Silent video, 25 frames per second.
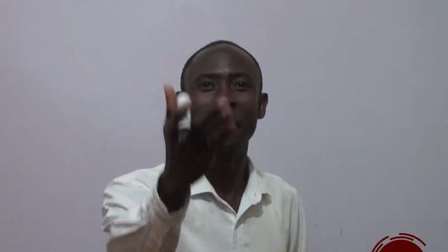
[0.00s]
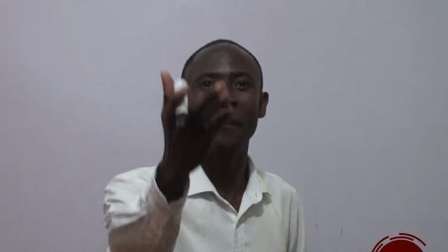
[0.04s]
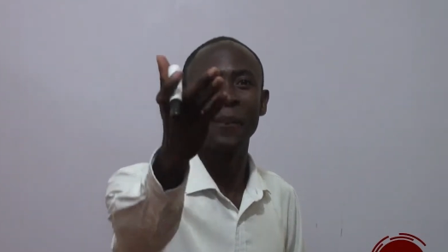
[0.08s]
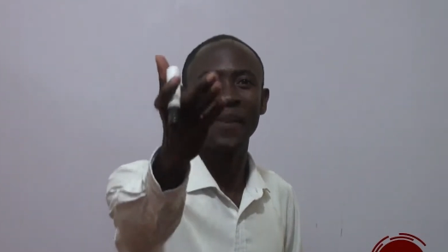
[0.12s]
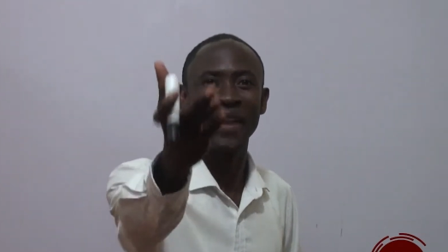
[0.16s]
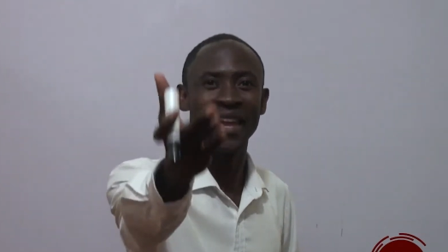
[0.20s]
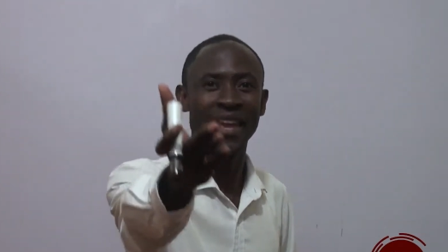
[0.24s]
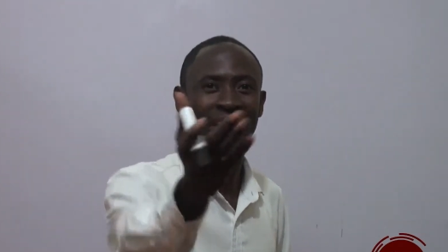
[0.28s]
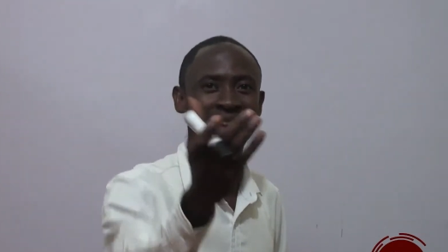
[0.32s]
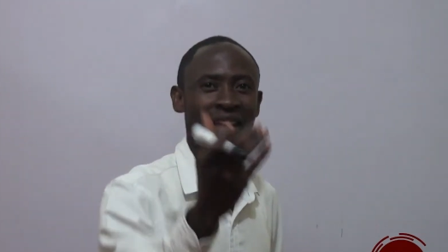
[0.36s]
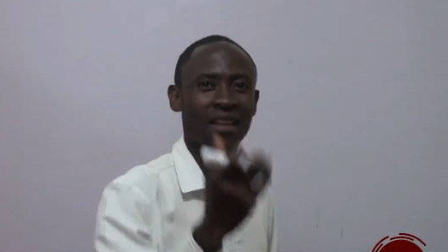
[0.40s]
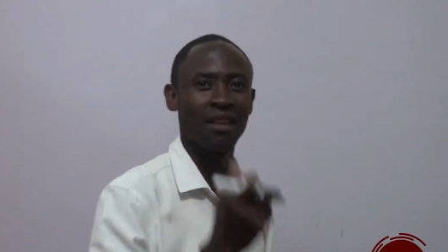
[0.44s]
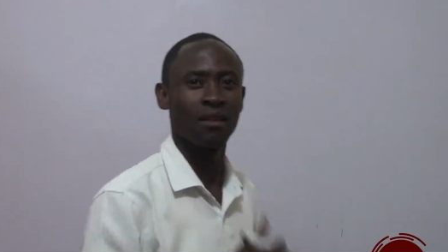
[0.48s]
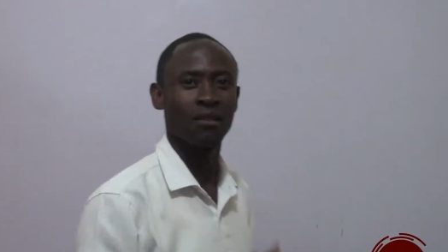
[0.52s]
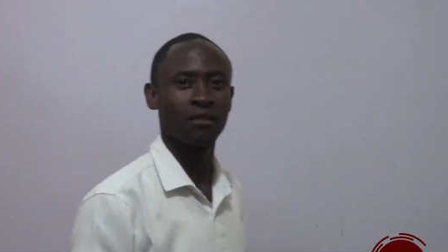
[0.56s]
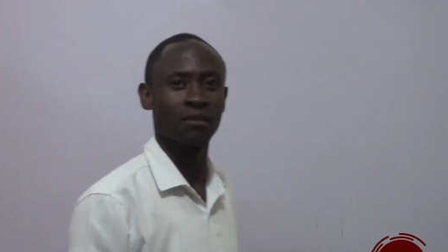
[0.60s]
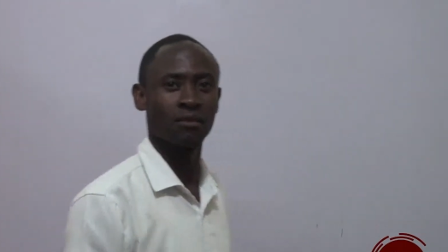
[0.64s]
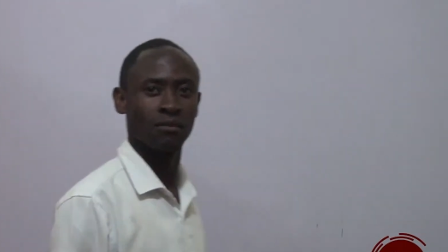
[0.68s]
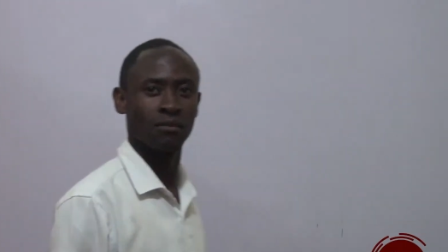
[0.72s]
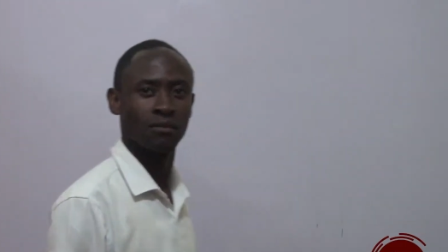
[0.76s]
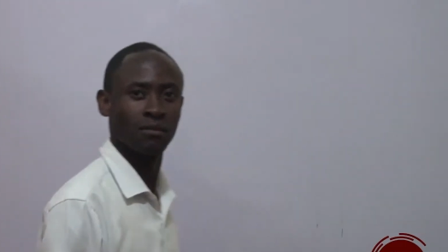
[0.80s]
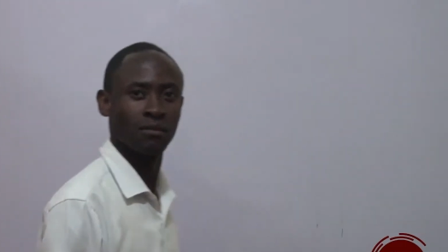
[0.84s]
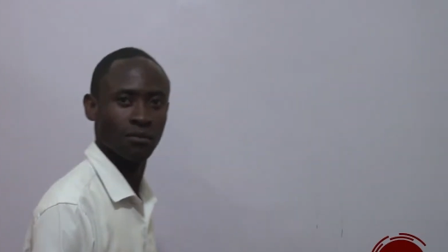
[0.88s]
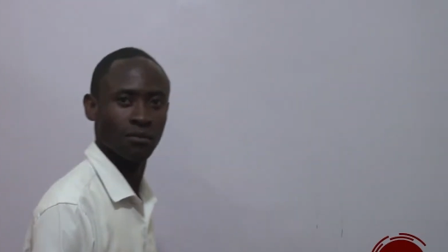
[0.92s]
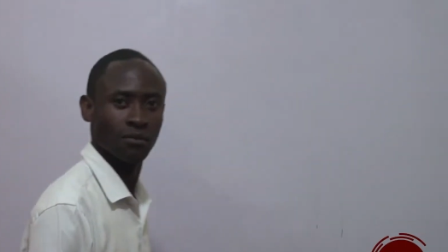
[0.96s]

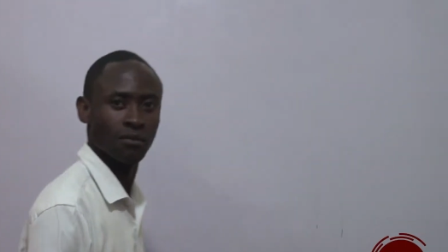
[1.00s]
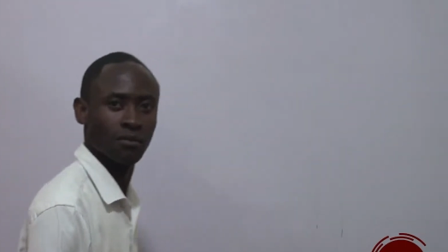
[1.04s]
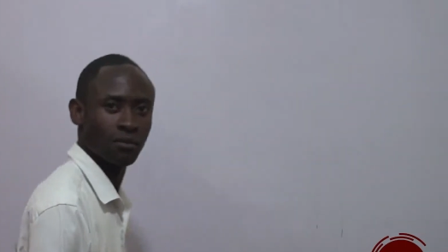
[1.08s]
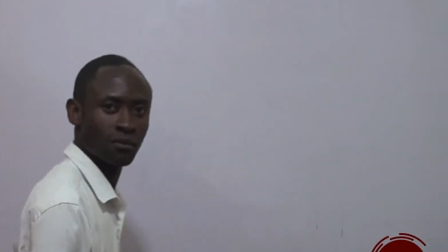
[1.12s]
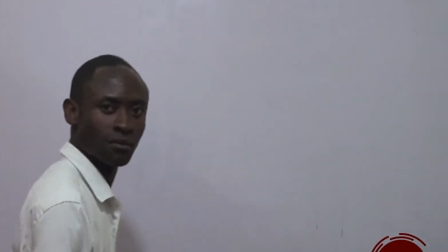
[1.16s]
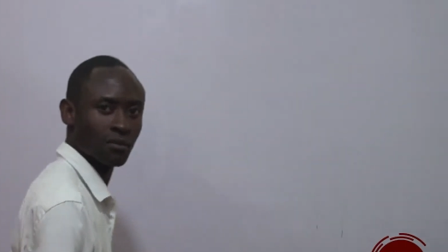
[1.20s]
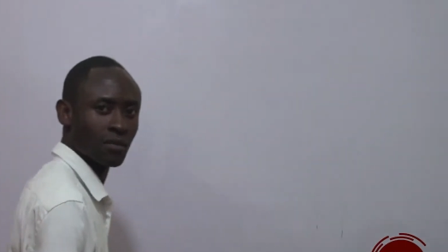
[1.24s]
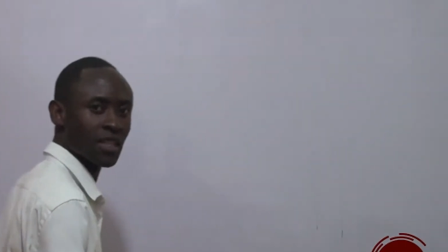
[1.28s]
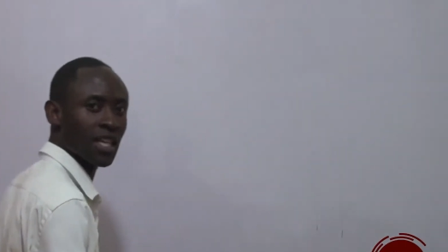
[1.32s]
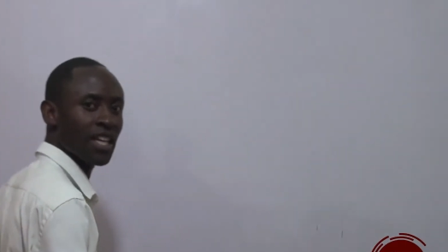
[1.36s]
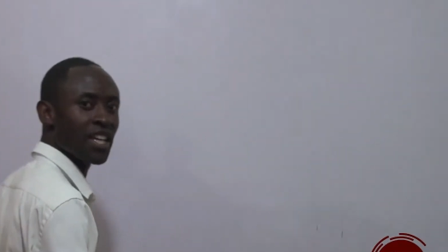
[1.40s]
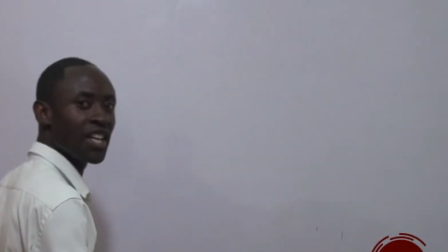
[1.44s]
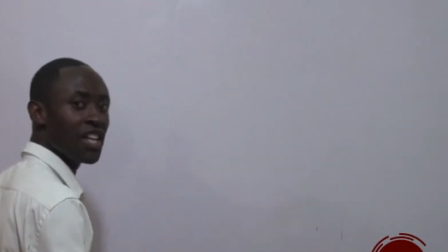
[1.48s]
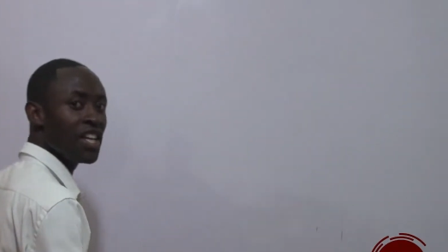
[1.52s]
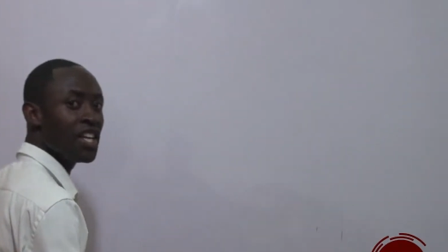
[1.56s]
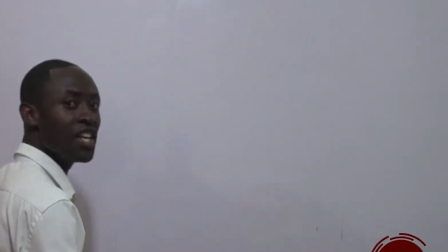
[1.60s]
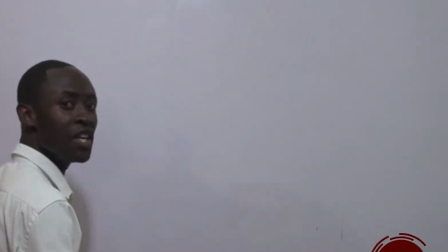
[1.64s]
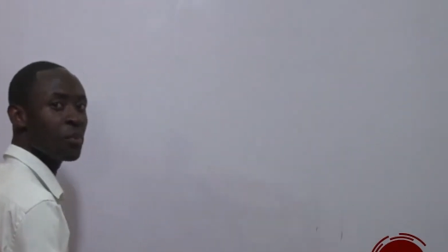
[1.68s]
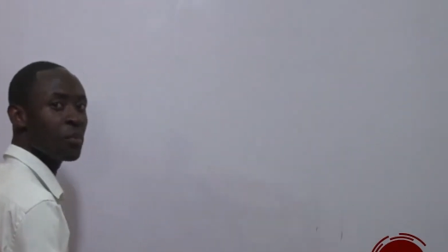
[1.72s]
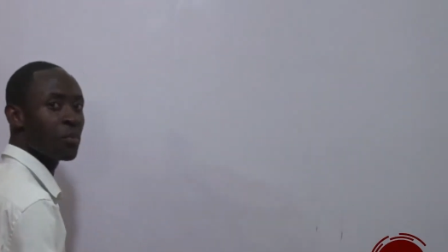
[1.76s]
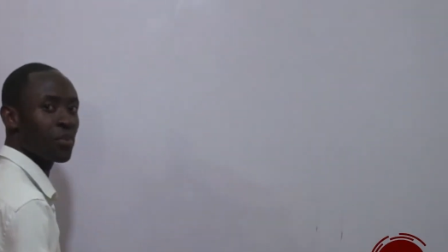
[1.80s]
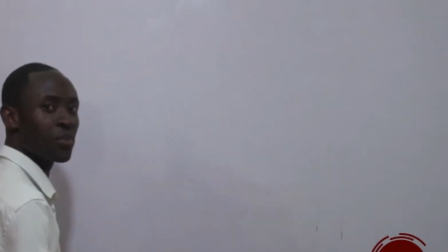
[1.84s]
P. E